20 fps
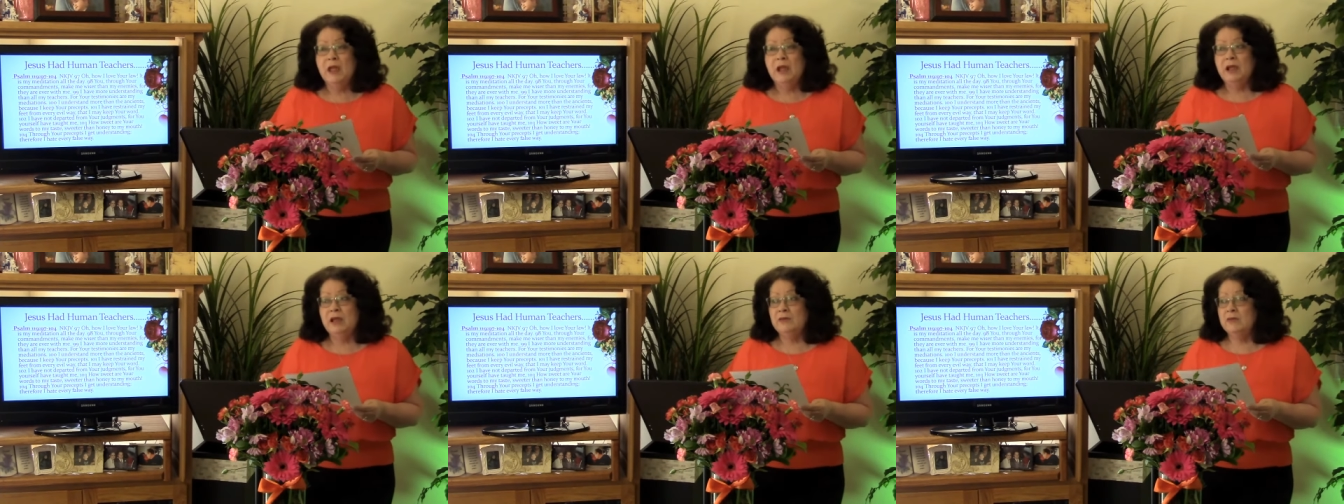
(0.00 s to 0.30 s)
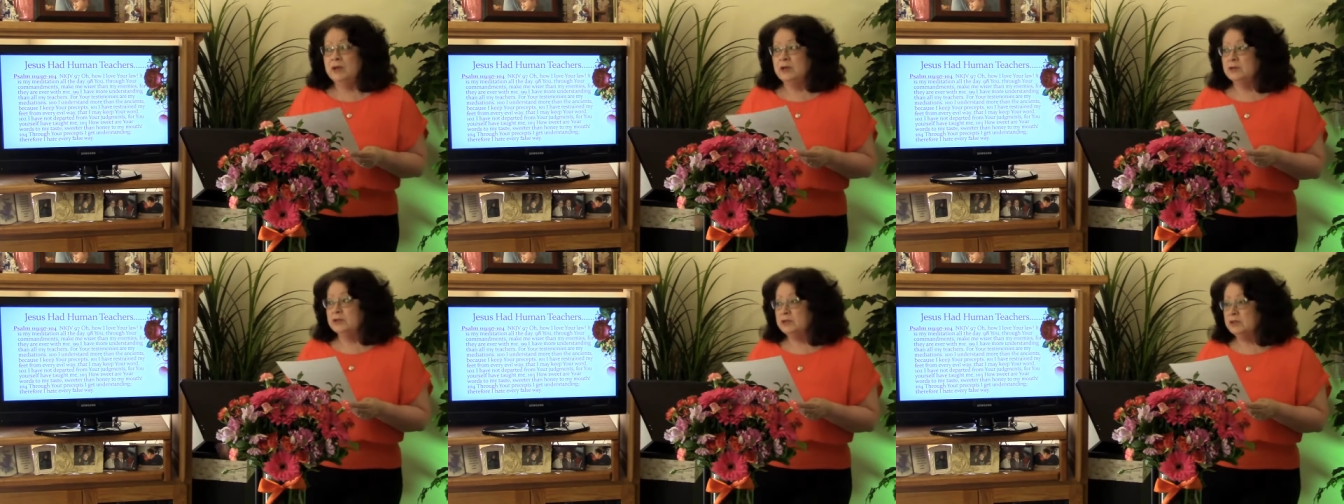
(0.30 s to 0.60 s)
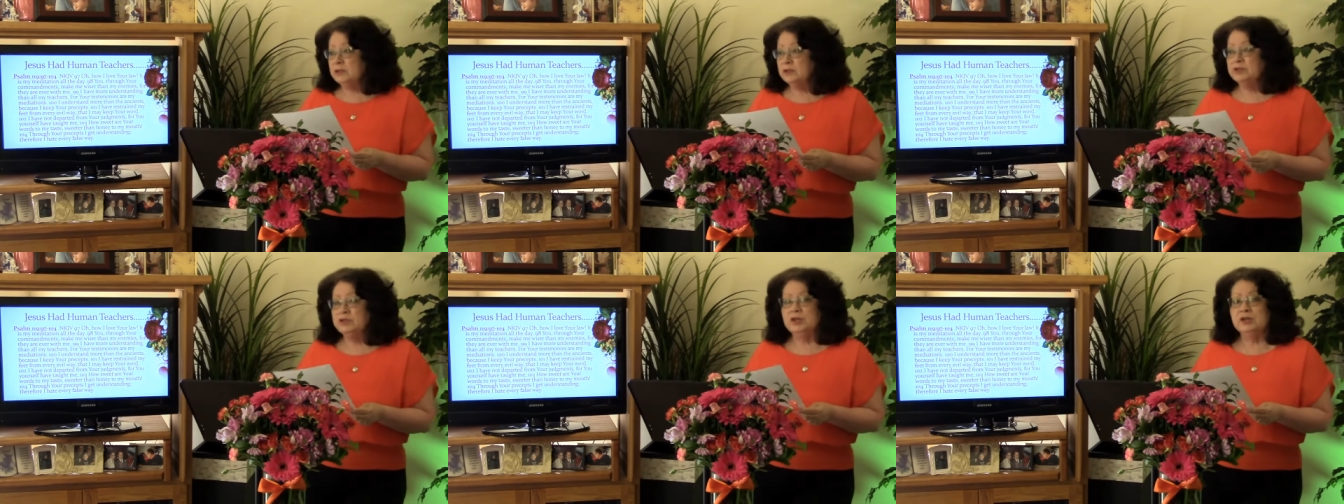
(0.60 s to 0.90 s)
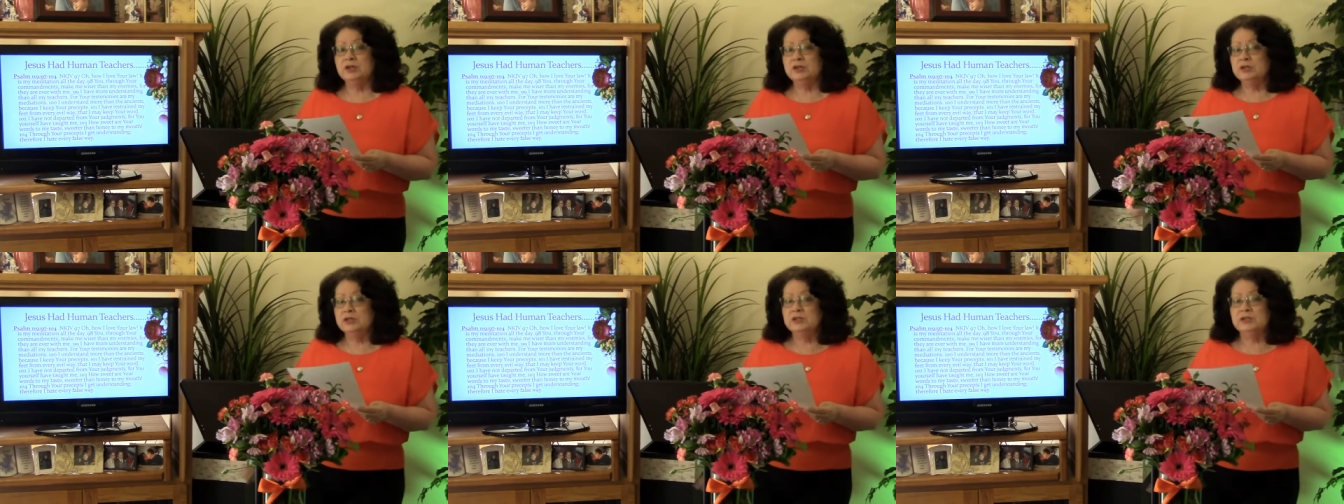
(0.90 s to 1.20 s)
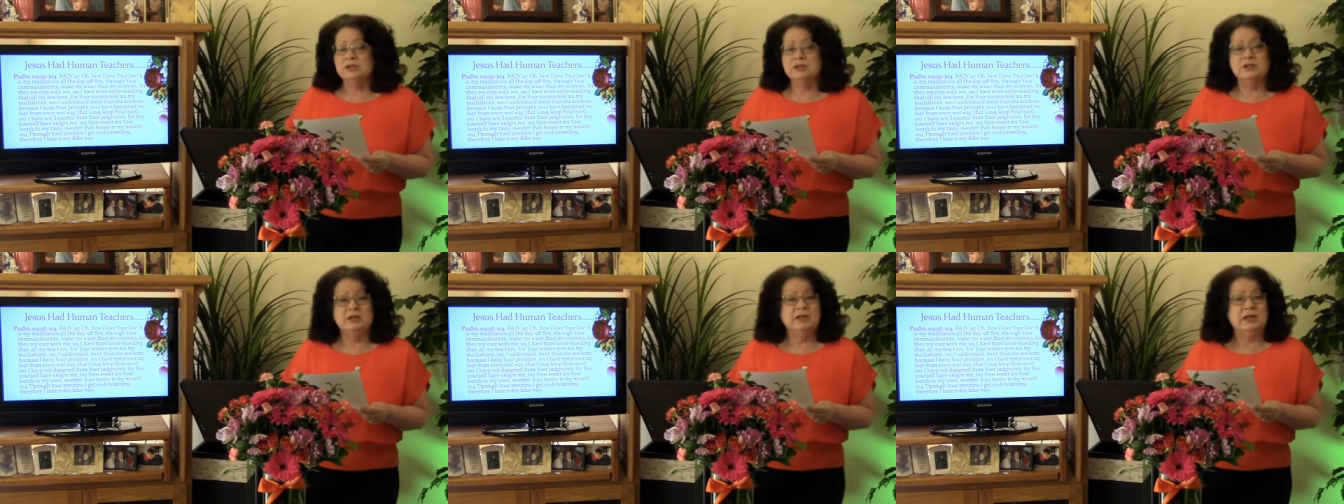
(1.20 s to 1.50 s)
And there are still
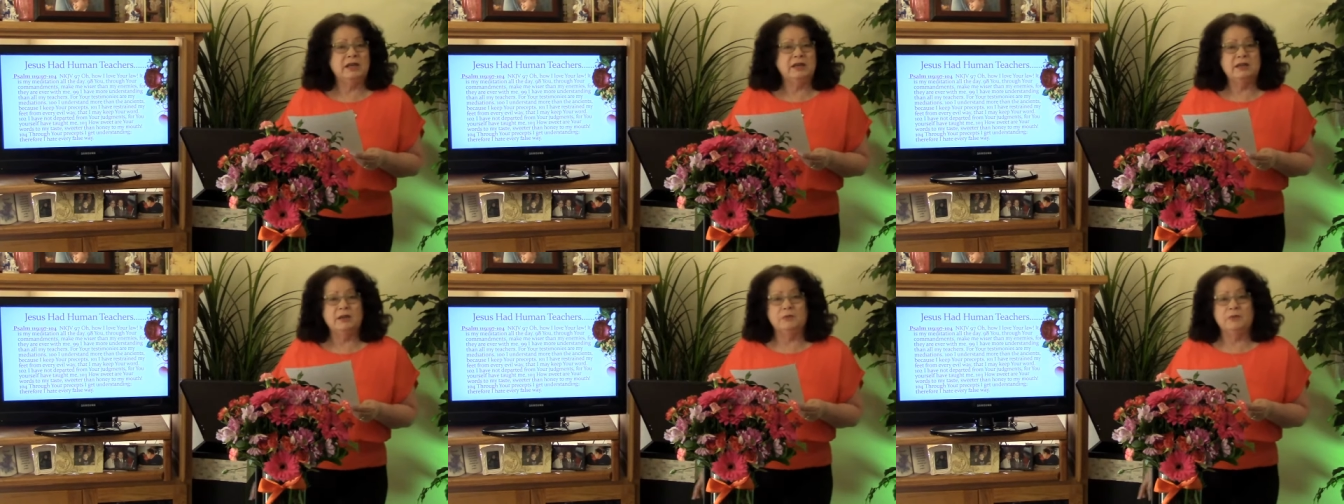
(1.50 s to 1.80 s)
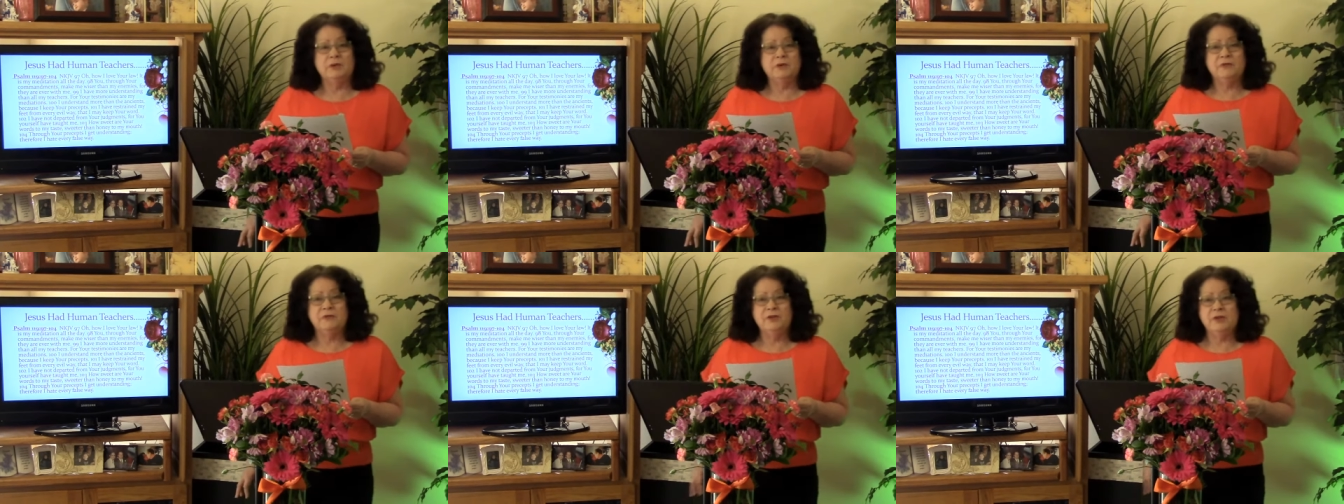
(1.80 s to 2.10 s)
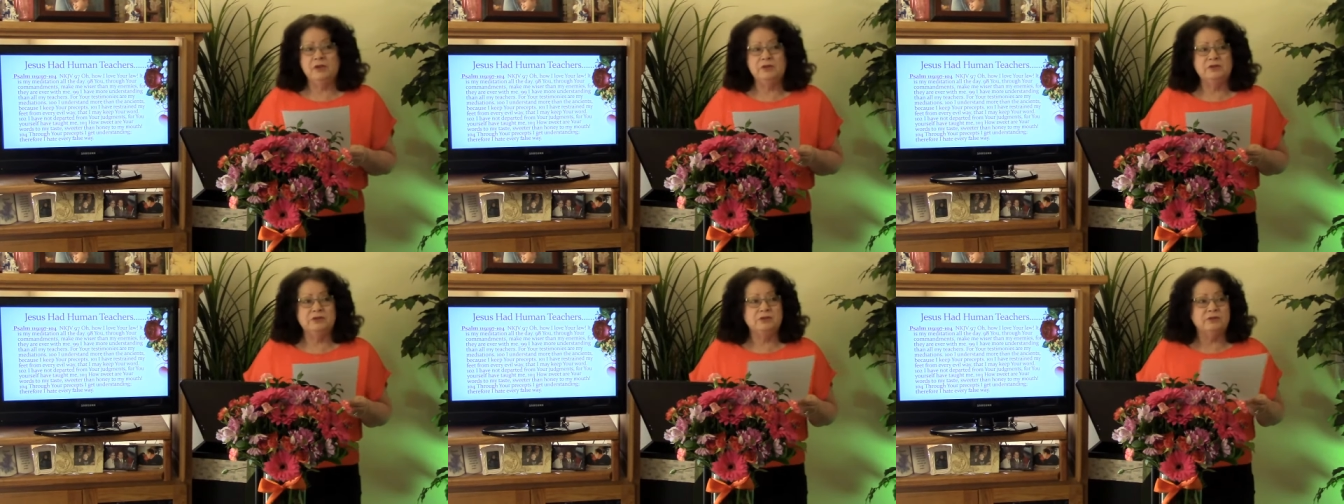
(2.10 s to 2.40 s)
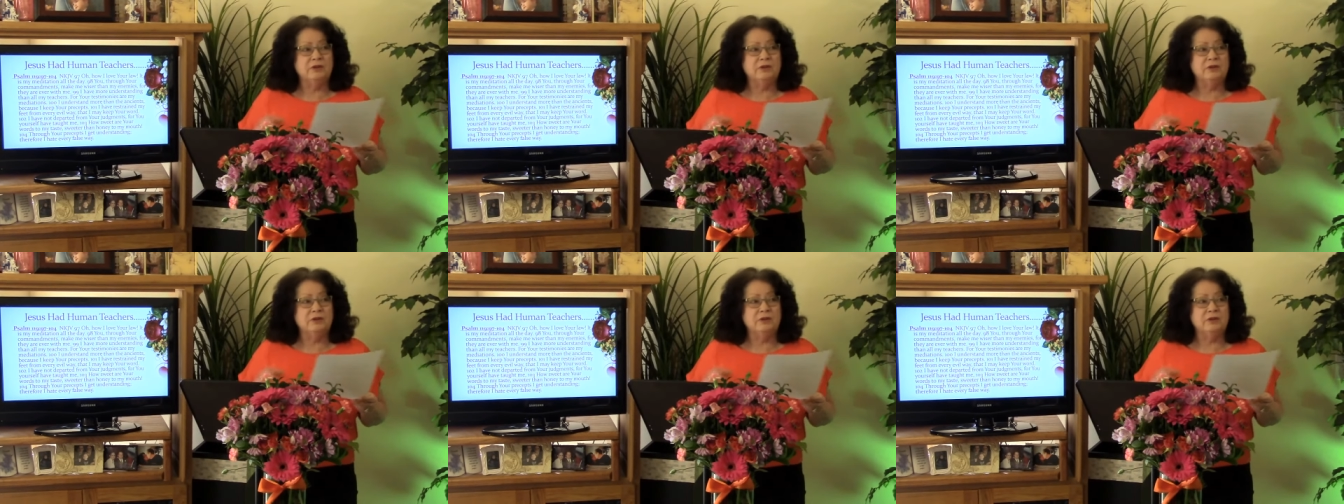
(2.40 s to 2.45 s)
churches today that refuse